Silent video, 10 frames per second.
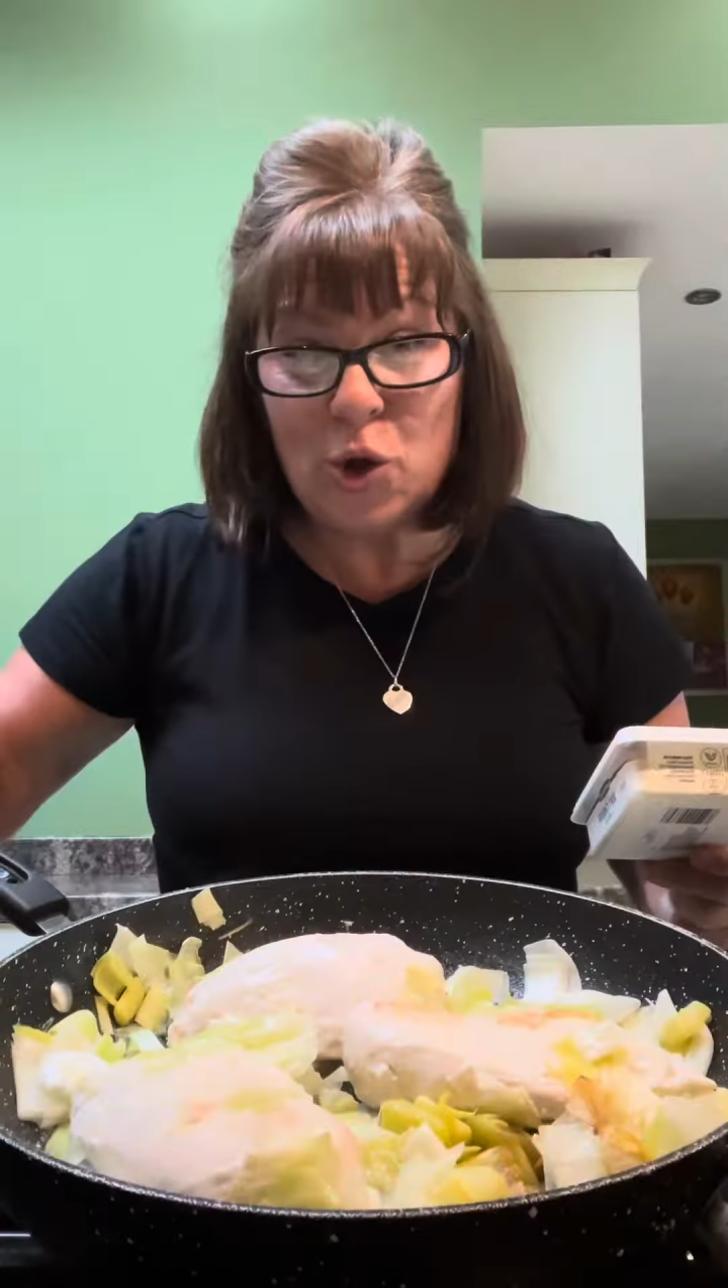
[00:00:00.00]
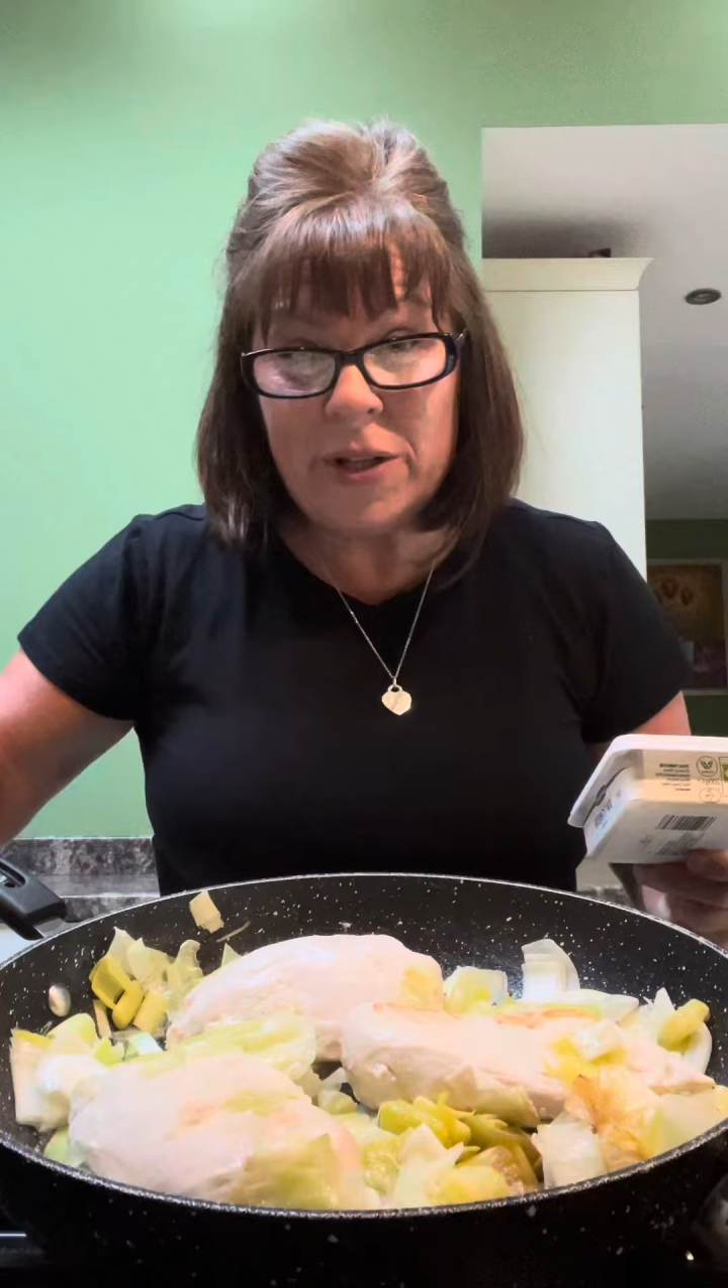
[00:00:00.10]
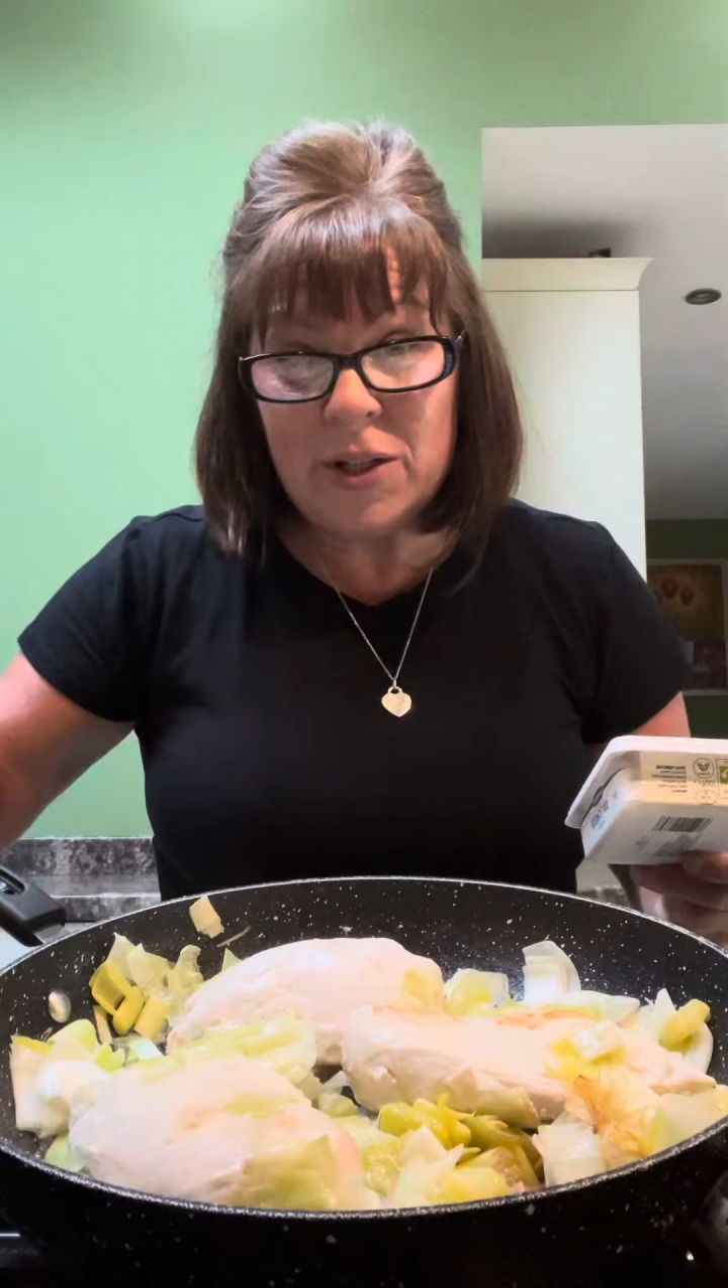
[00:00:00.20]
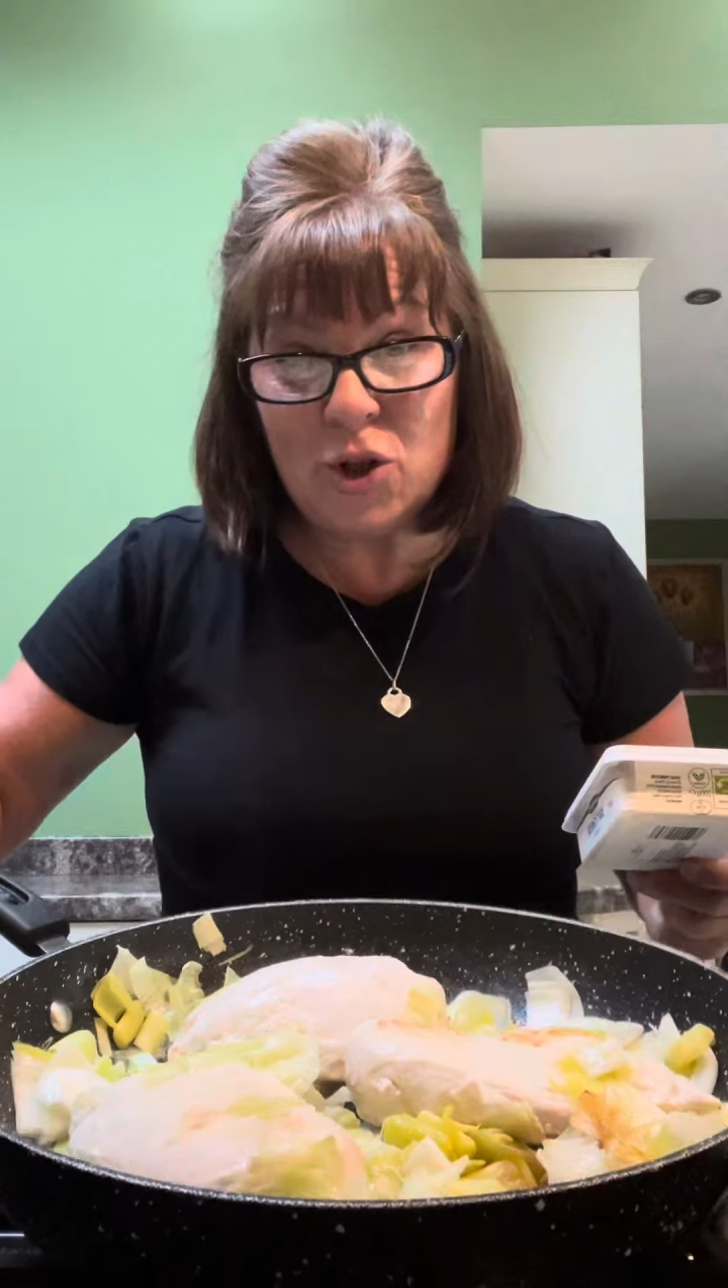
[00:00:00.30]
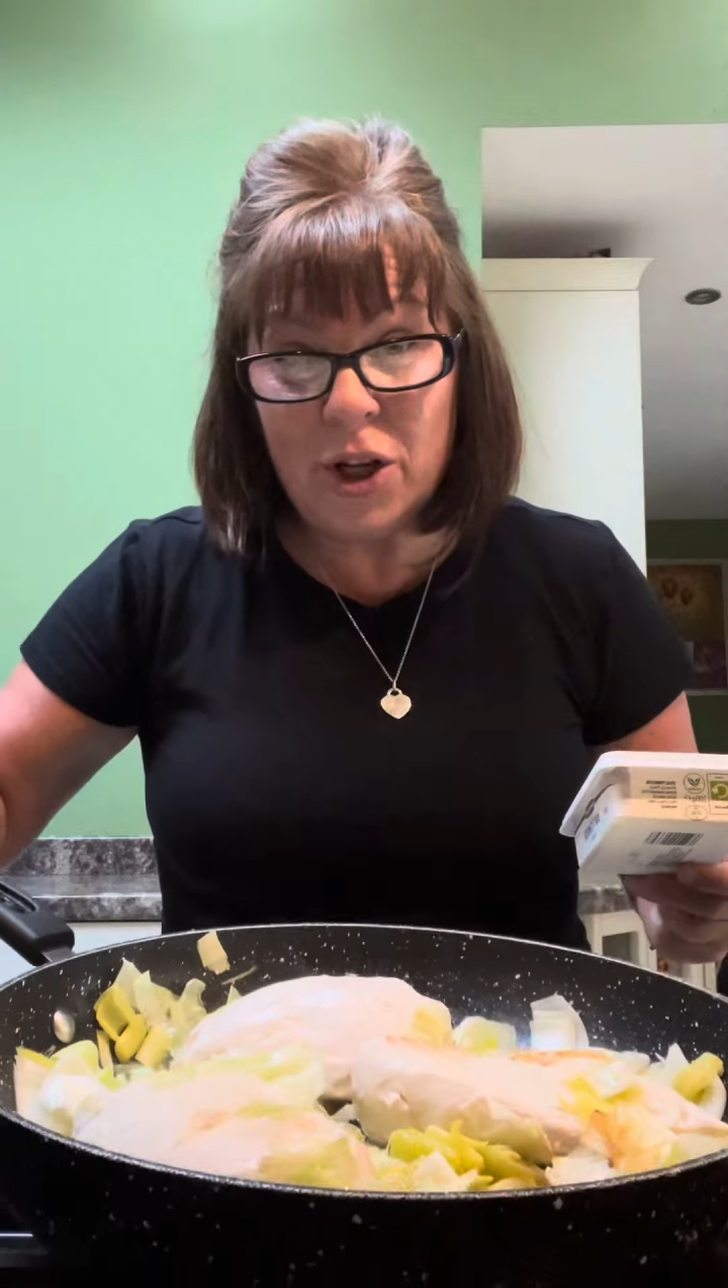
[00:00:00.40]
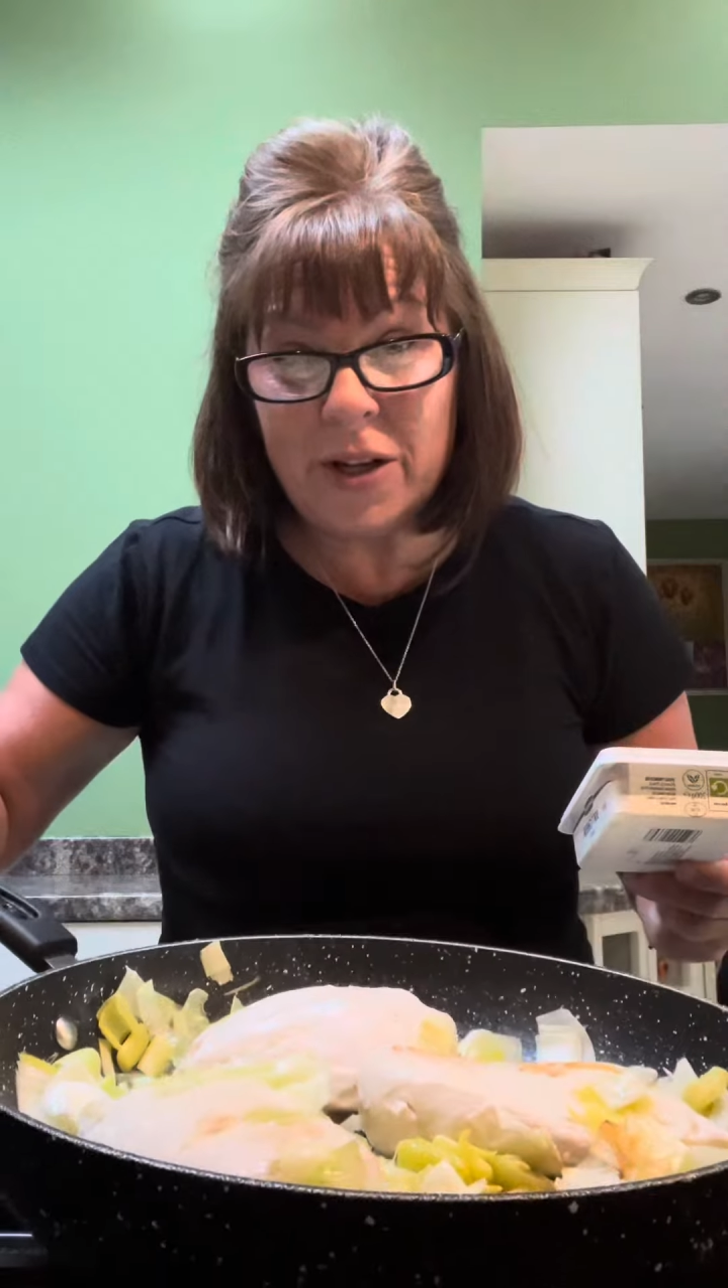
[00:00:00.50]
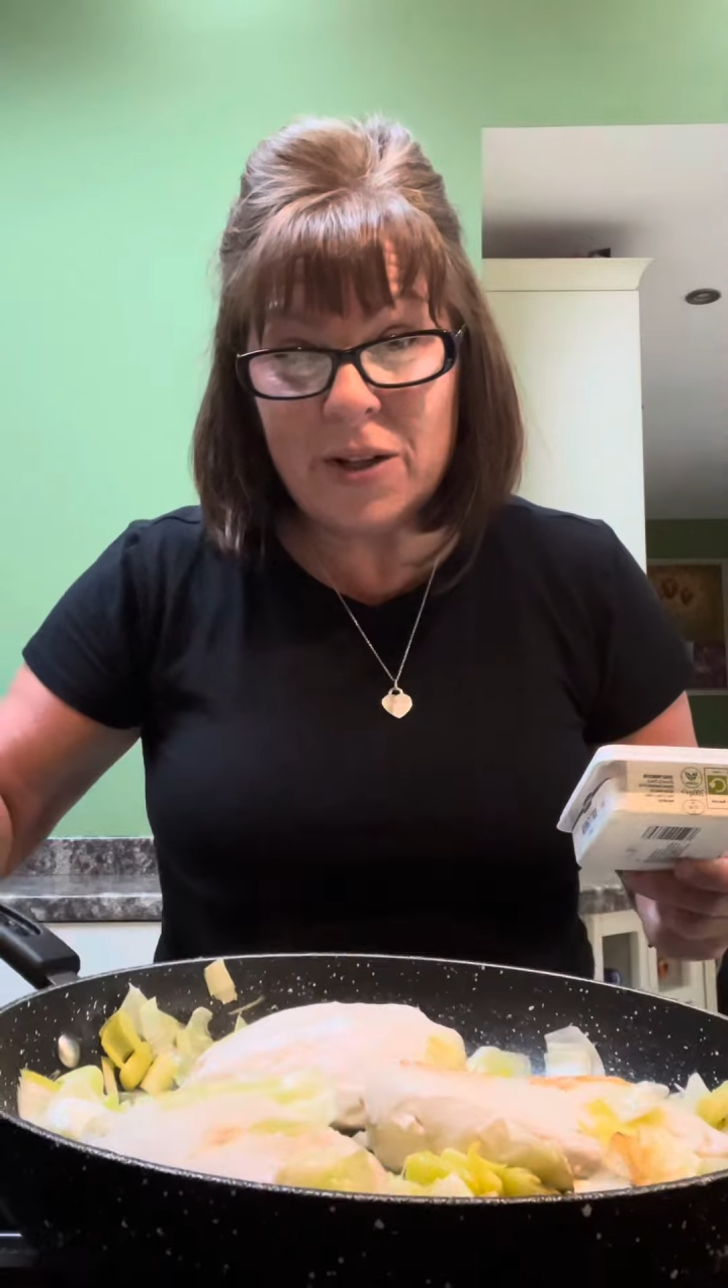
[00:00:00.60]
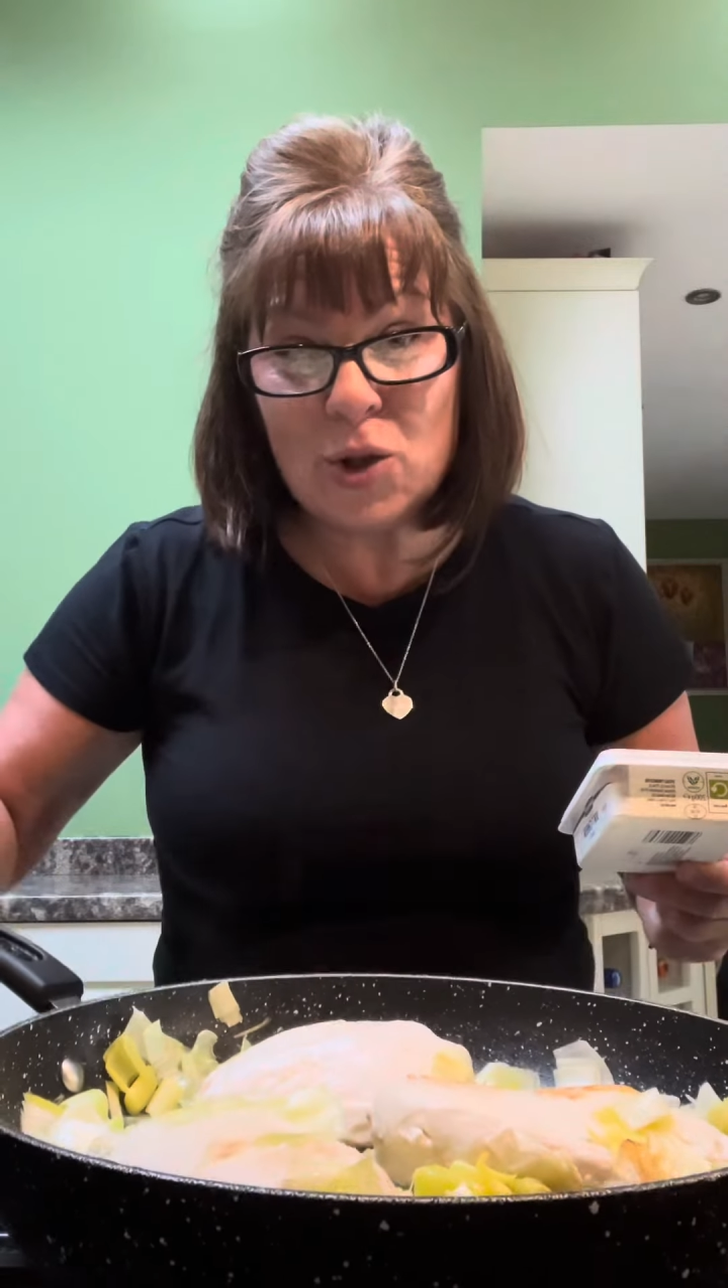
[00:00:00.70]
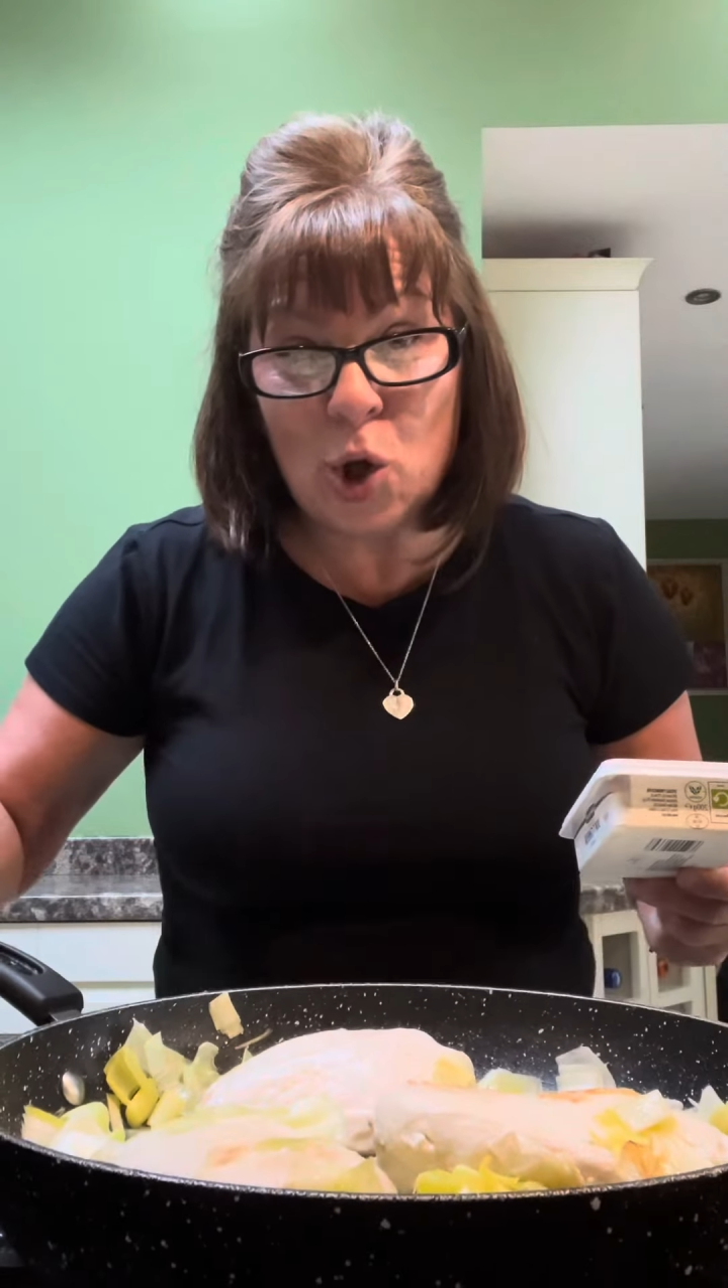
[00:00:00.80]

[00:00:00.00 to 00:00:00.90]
this chicken's